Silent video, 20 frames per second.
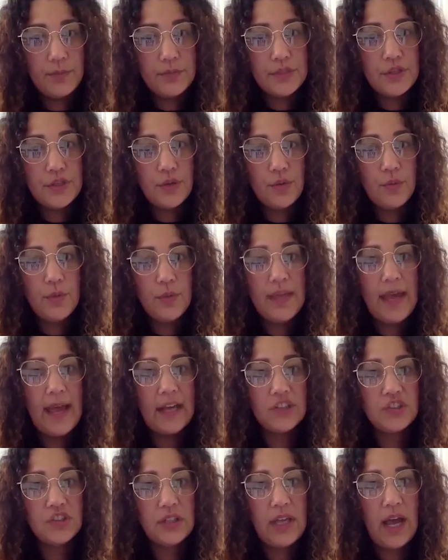So we
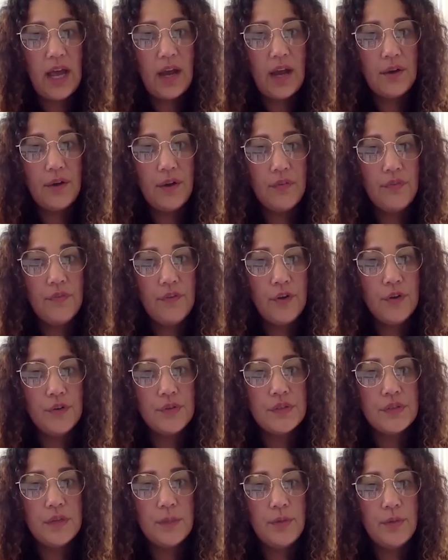actually hired our
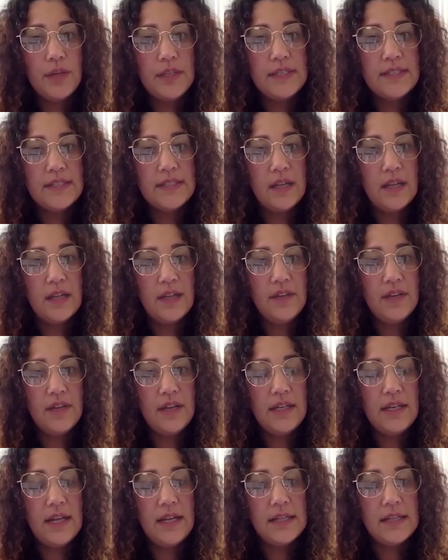first apprentice at
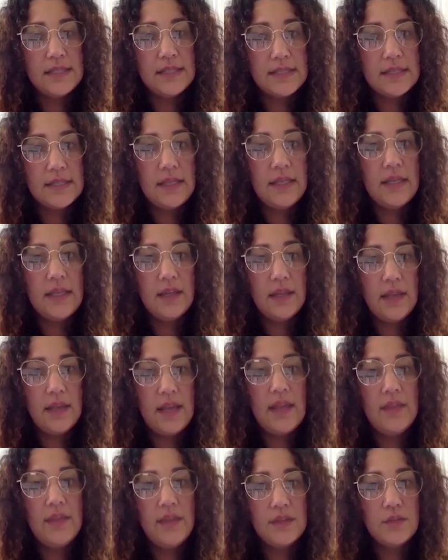1199C
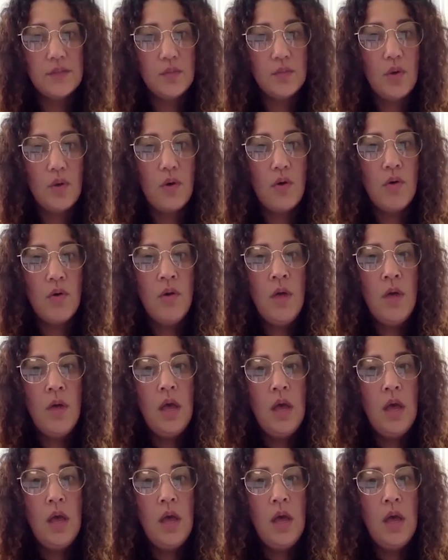in this role,